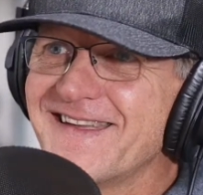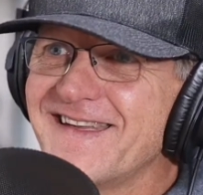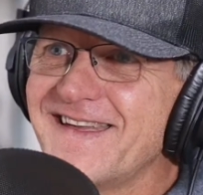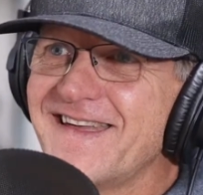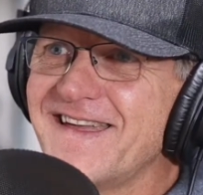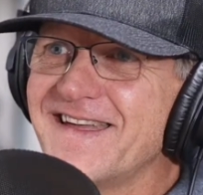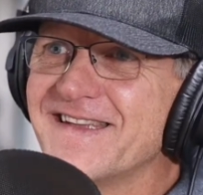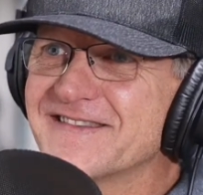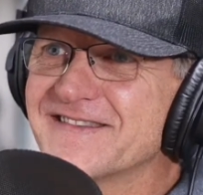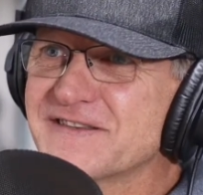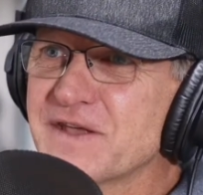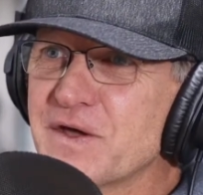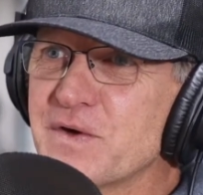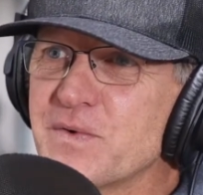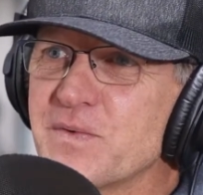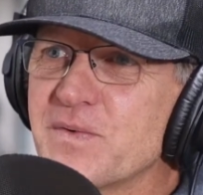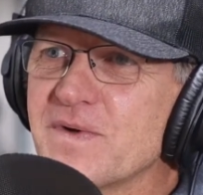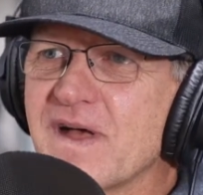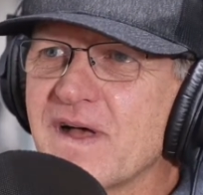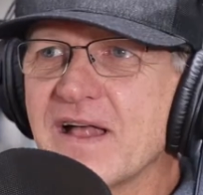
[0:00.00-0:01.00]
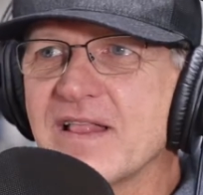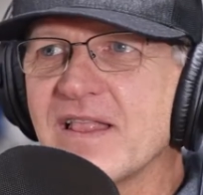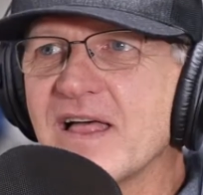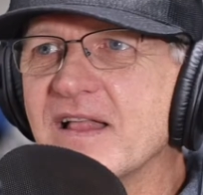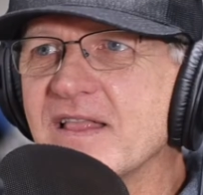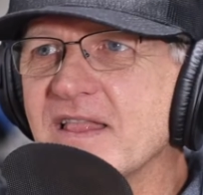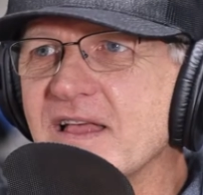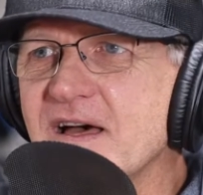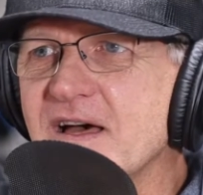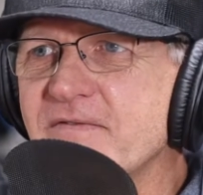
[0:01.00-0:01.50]
And so I
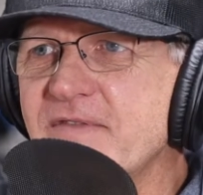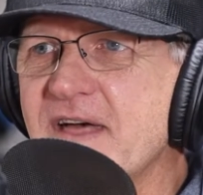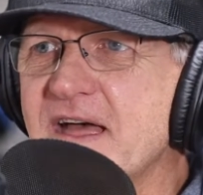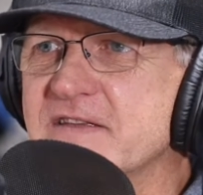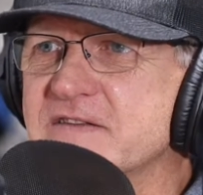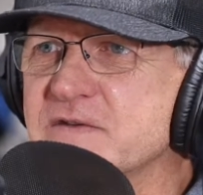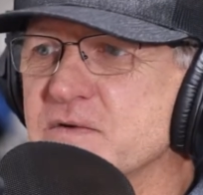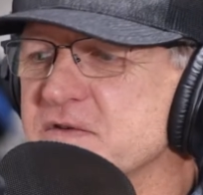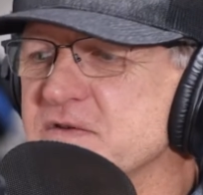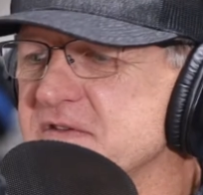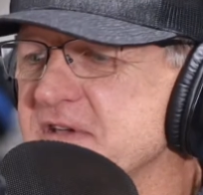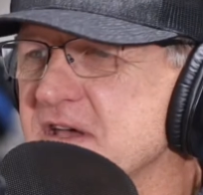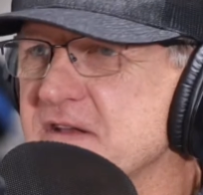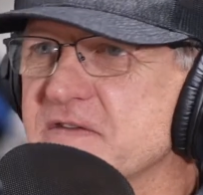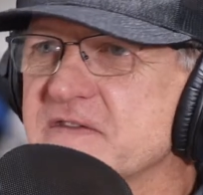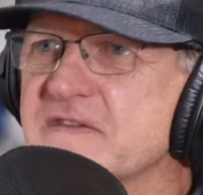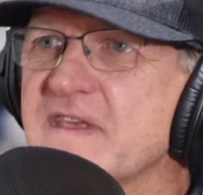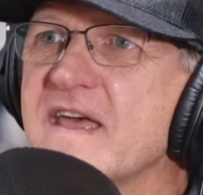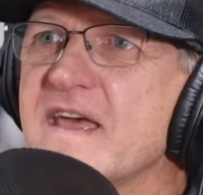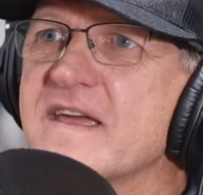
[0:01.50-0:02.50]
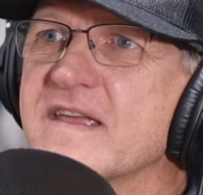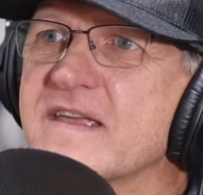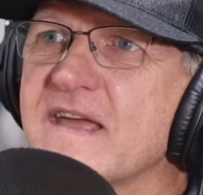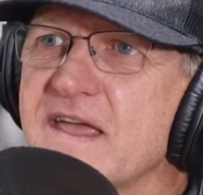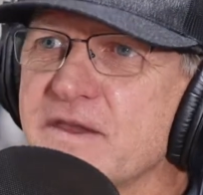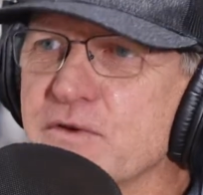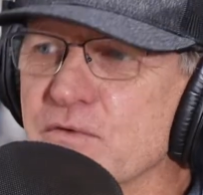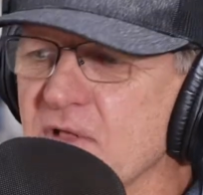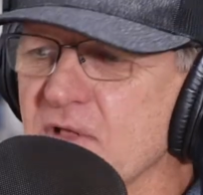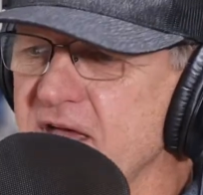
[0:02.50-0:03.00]
love that. So instead of saying, hey,
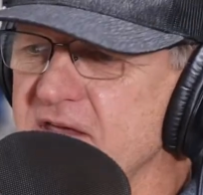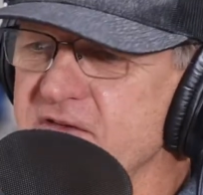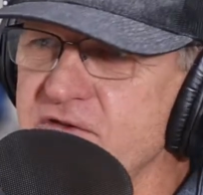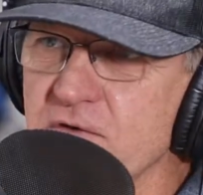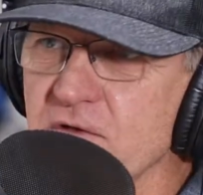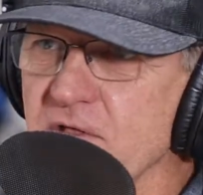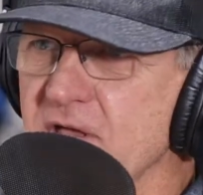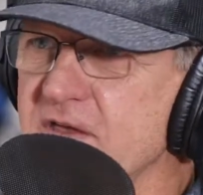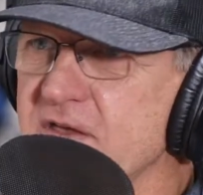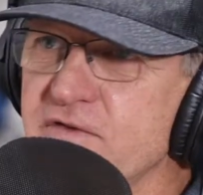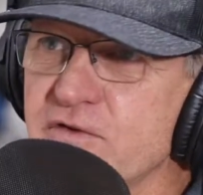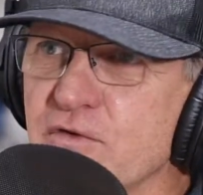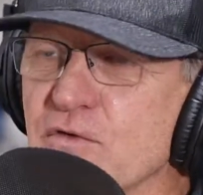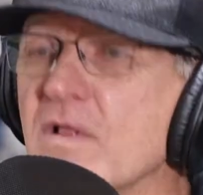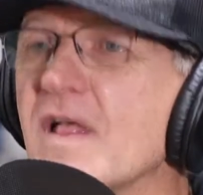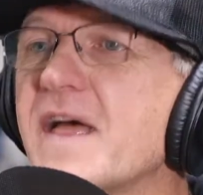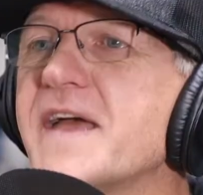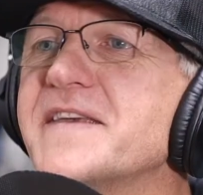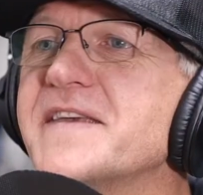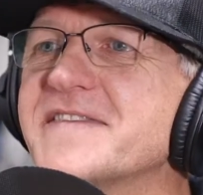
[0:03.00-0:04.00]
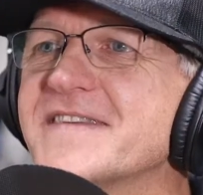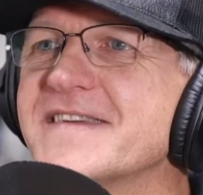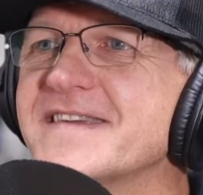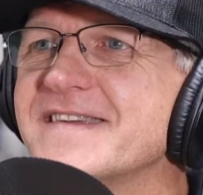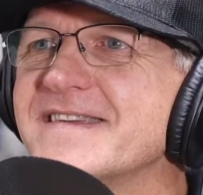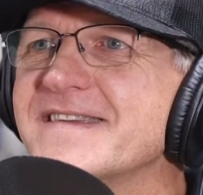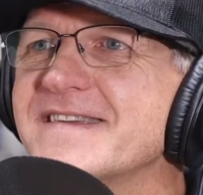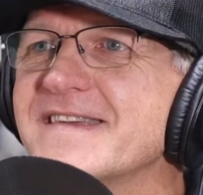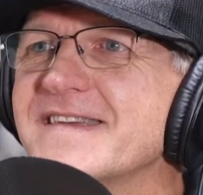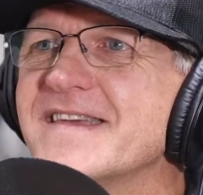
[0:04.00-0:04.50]
you're lazy, you're lazy, you're
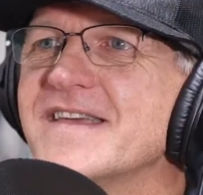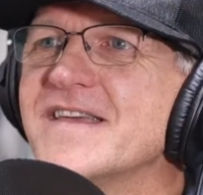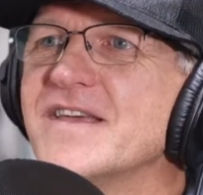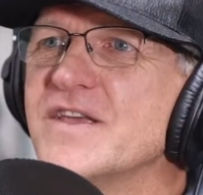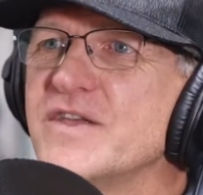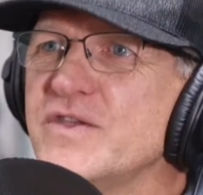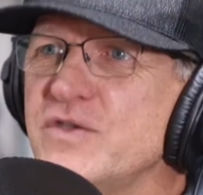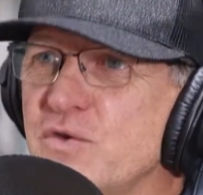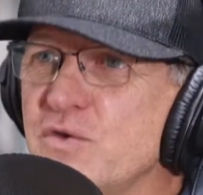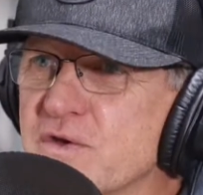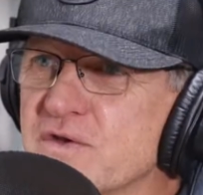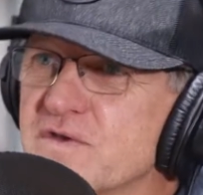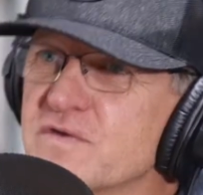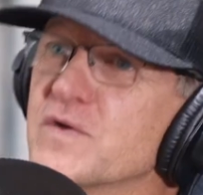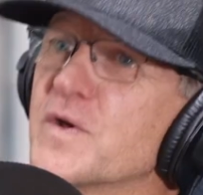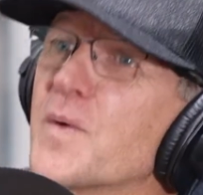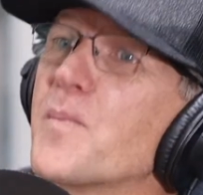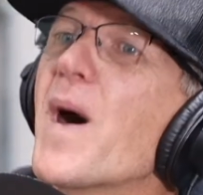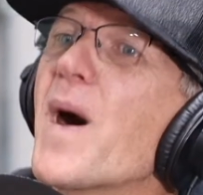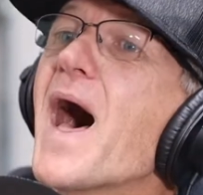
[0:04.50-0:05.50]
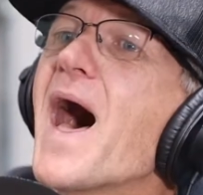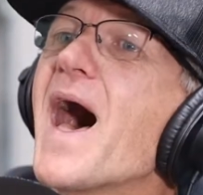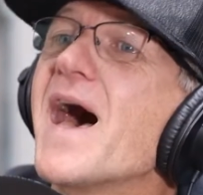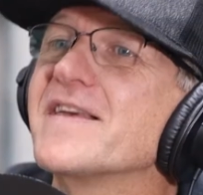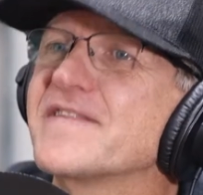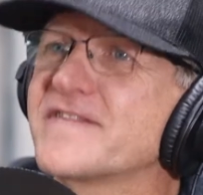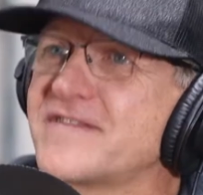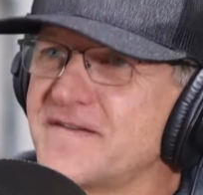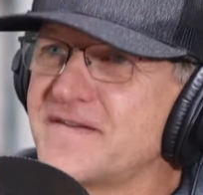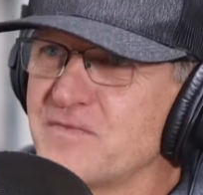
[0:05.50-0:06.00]
lazy, you could do it in a
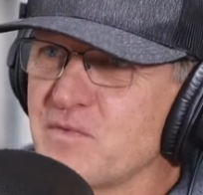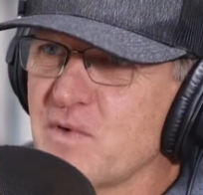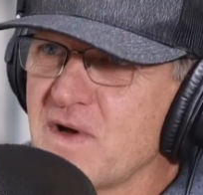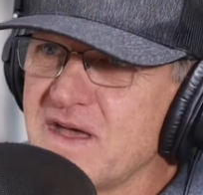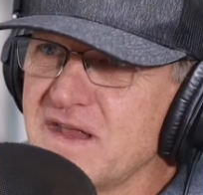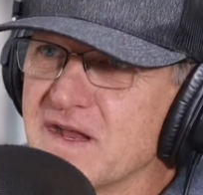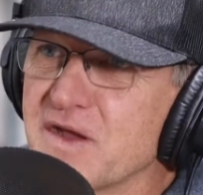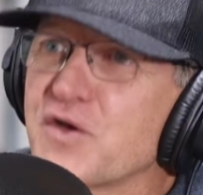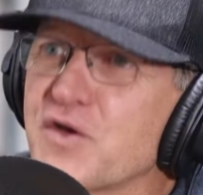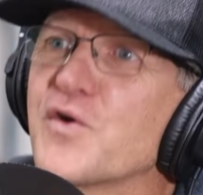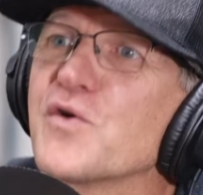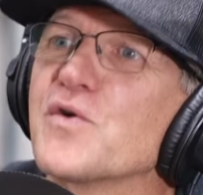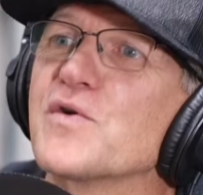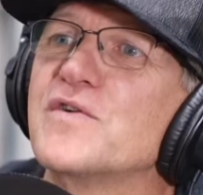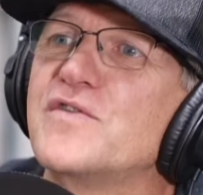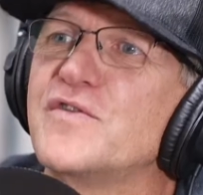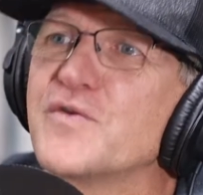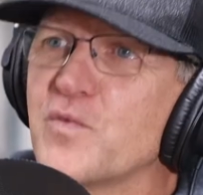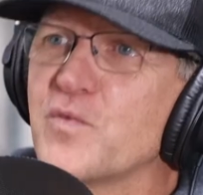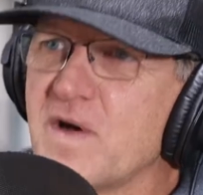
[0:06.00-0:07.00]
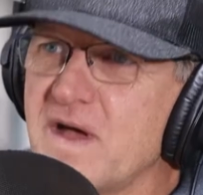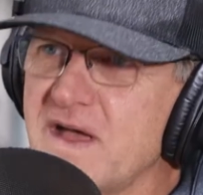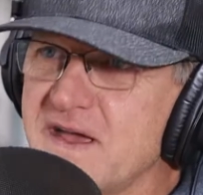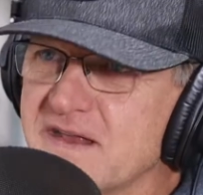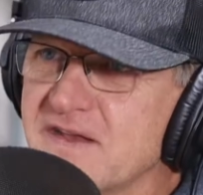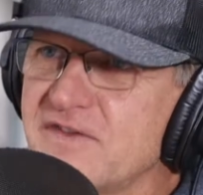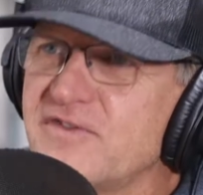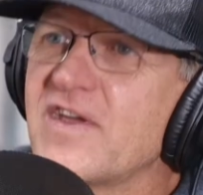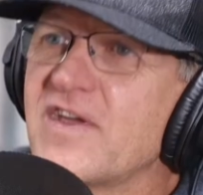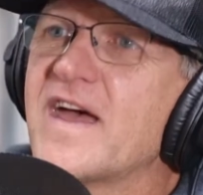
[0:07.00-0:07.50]
positive way, an encouraging way, and
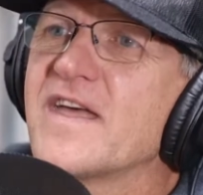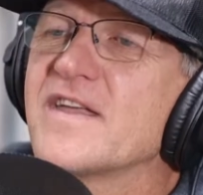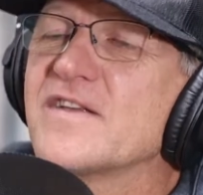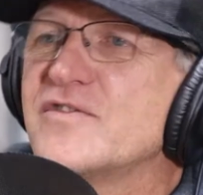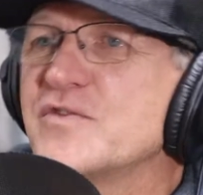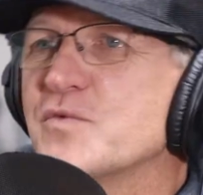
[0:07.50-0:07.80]
a challenging way.